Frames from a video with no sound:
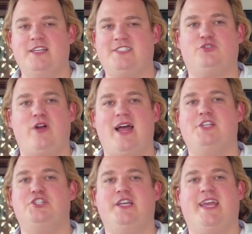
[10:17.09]

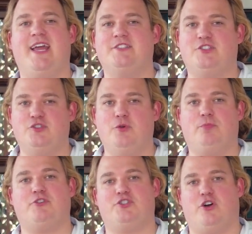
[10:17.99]
strategy can
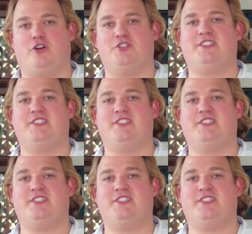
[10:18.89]
supercharge